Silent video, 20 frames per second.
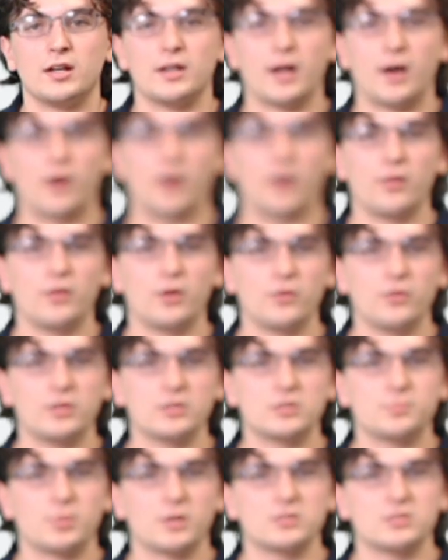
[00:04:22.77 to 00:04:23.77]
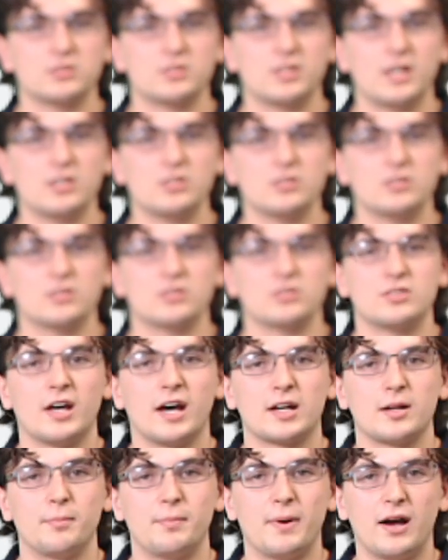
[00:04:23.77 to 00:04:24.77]
Now, although this presentation is
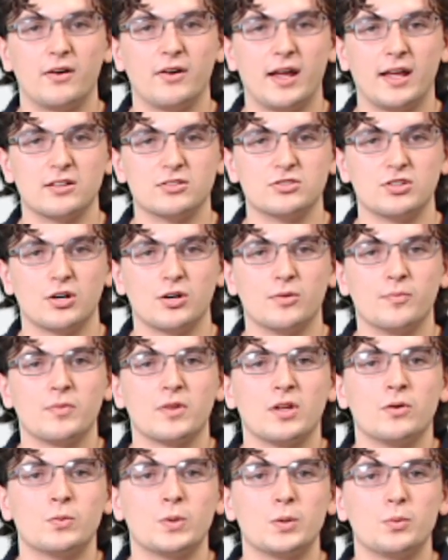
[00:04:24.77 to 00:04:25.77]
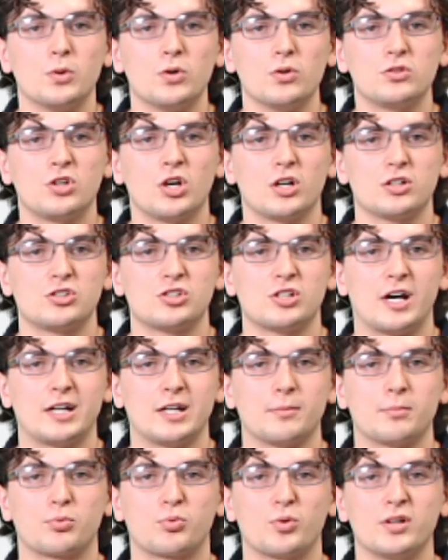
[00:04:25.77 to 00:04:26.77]
not about ENSO, we'll touch on
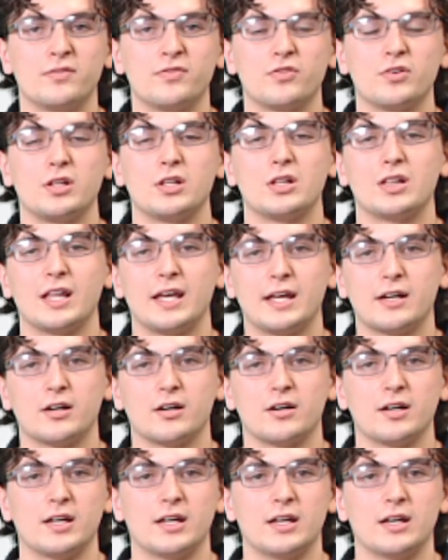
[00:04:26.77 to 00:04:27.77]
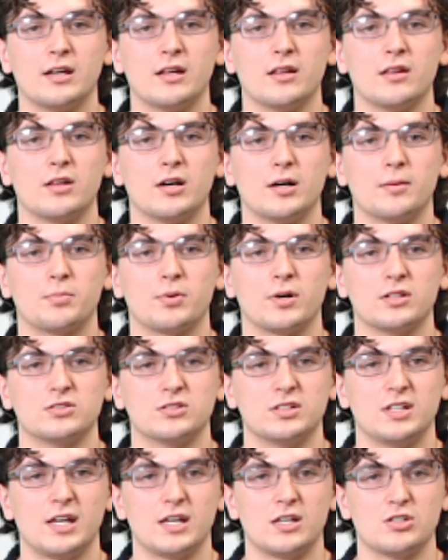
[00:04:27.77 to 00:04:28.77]
it briefly later in the
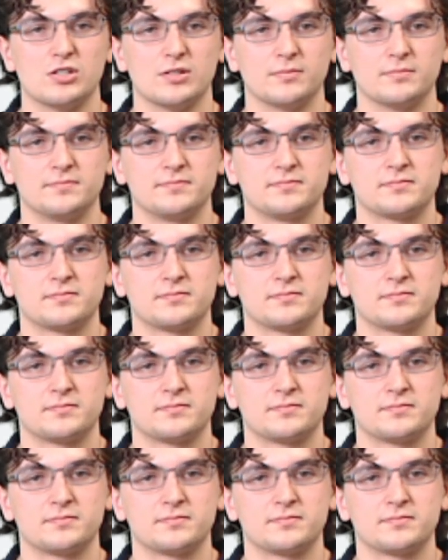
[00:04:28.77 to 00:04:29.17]
presentation.